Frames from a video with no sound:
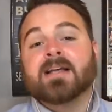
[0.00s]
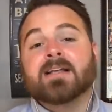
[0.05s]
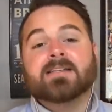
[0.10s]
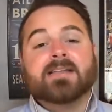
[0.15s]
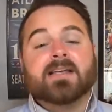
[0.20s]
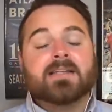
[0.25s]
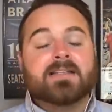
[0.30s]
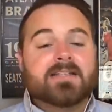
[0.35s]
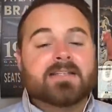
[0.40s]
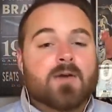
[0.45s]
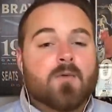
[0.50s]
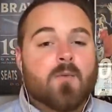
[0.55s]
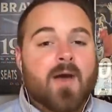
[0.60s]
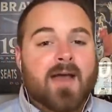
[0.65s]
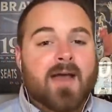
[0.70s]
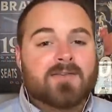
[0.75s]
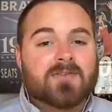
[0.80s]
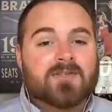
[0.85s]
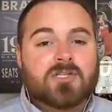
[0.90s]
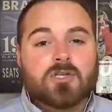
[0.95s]
Tennessee
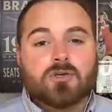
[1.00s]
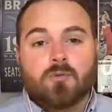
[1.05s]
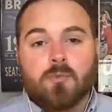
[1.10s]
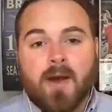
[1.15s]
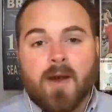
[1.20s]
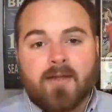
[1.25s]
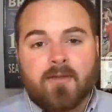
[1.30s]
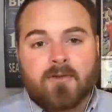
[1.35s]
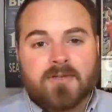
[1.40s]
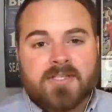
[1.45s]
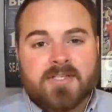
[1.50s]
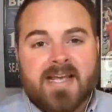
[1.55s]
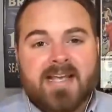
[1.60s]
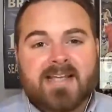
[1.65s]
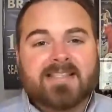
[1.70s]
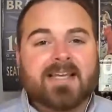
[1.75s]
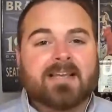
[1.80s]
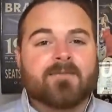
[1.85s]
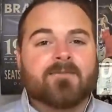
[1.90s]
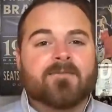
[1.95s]
wins the regular
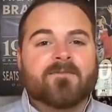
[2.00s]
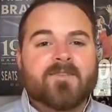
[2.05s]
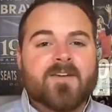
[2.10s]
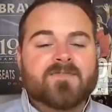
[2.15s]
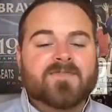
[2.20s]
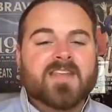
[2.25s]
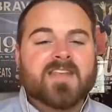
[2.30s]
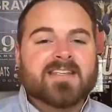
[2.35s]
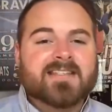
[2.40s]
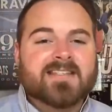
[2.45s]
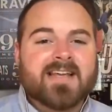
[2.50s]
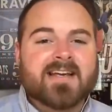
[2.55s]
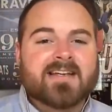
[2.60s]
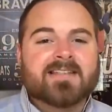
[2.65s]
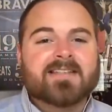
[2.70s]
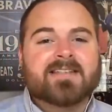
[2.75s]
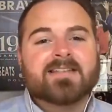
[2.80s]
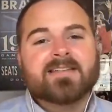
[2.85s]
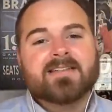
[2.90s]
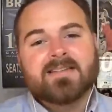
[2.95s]
season
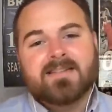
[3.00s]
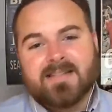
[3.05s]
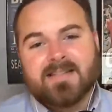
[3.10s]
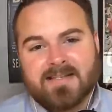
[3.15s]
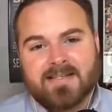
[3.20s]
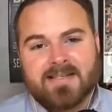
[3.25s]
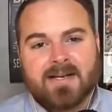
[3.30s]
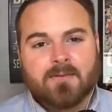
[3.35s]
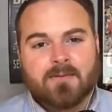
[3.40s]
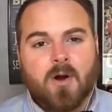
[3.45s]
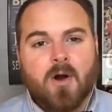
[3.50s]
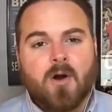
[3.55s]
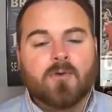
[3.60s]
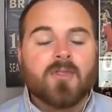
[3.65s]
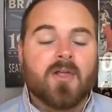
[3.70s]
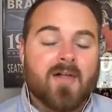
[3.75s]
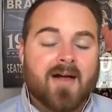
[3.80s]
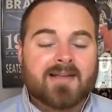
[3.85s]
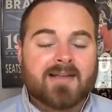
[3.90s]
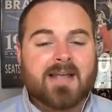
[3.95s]
56-0,
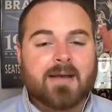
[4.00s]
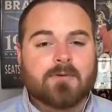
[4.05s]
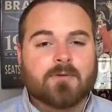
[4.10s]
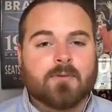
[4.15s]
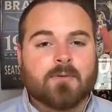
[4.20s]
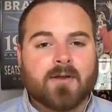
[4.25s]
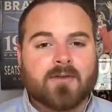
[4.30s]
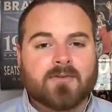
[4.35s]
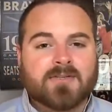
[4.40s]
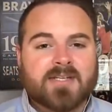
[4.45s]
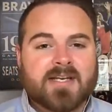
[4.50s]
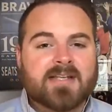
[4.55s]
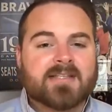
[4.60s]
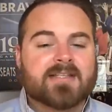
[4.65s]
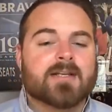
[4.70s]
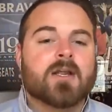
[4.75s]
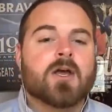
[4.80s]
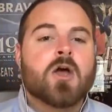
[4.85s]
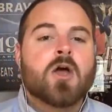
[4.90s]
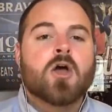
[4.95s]
the last game of the regular
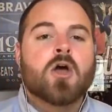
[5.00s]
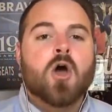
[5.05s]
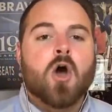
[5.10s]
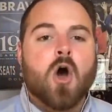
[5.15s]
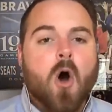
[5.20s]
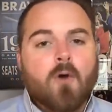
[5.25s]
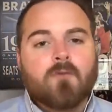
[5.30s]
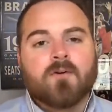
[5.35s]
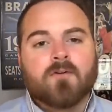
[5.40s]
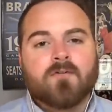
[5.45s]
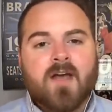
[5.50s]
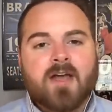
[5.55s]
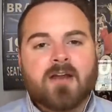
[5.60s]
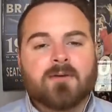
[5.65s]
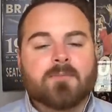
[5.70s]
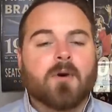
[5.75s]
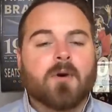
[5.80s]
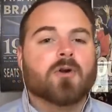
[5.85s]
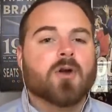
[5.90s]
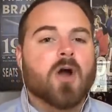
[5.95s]
season, over
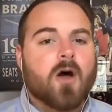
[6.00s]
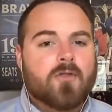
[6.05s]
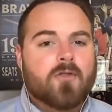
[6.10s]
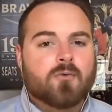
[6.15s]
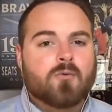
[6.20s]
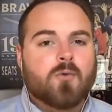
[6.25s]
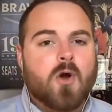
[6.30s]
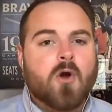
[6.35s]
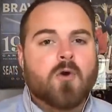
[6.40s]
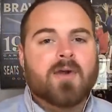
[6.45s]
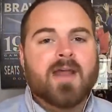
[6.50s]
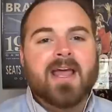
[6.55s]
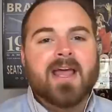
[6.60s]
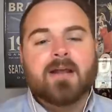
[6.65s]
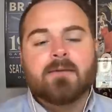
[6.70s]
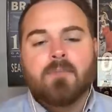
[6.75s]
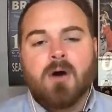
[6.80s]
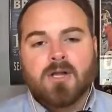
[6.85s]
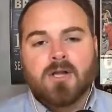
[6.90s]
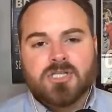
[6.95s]
Vanderbilt on the road in
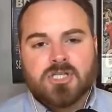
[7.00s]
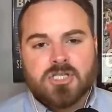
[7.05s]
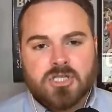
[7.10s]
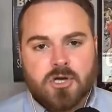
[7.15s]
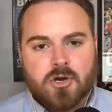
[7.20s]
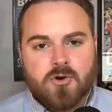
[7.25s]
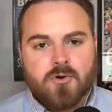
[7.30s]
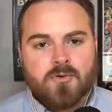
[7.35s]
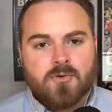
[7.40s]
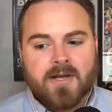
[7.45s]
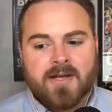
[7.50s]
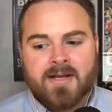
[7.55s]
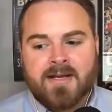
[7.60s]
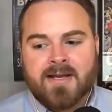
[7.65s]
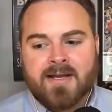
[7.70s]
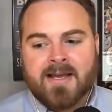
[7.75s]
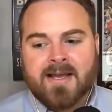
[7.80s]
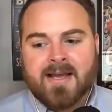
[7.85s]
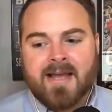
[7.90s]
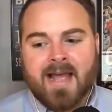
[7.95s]
a monsoon,
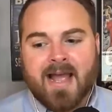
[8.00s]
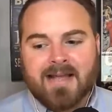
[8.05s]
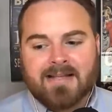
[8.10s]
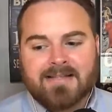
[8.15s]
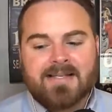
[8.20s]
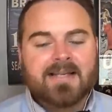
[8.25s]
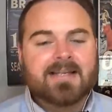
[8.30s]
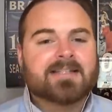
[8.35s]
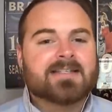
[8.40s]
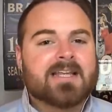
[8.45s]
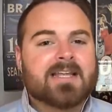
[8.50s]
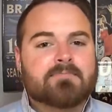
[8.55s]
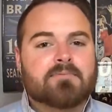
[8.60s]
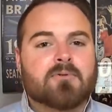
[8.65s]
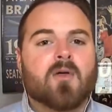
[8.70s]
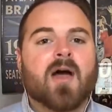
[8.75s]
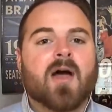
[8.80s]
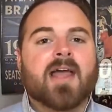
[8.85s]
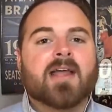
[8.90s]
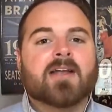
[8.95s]
and Tennessee
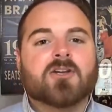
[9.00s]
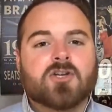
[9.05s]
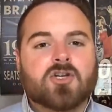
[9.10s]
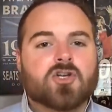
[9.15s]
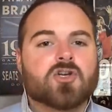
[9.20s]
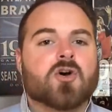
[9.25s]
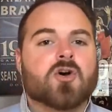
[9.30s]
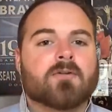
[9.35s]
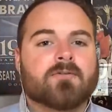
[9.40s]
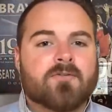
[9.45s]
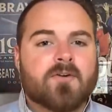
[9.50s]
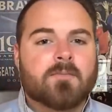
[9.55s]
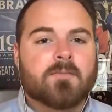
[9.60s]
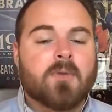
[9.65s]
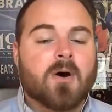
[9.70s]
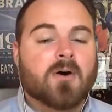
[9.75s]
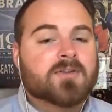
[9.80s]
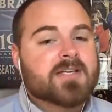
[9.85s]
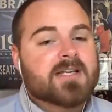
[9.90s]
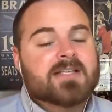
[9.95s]
played good
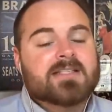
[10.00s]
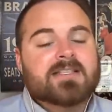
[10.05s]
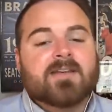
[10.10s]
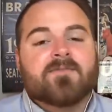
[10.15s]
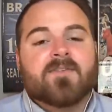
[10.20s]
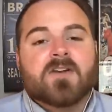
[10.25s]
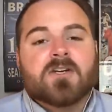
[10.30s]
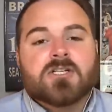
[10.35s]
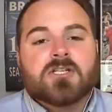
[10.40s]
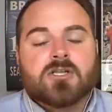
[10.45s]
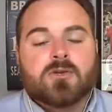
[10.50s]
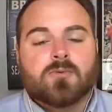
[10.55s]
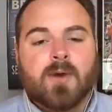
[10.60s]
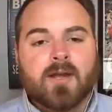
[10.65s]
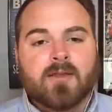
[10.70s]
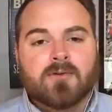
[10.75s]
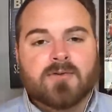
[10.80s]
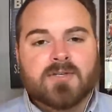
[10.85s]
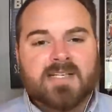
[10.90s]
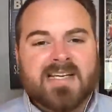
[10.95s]
football. Tennessee finishes the
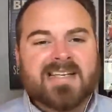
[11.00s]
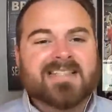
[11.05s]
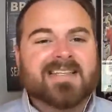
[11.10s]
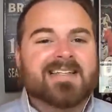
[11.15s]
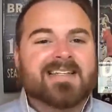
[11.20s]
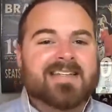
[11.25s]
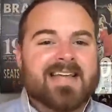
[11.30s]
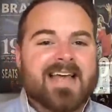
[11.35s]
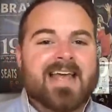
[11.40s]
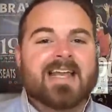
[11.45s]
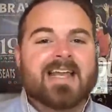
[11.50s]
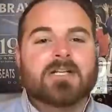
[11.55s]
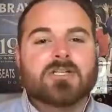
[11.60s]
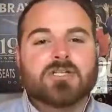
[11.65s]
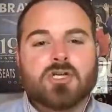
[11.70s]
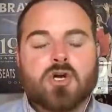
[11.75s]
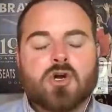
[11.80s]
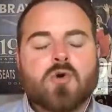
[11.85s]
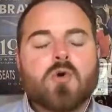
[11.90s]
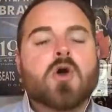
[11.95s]
regular season
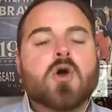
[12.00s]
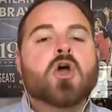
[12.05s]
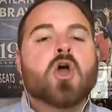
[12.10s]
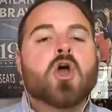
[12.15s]
10-2.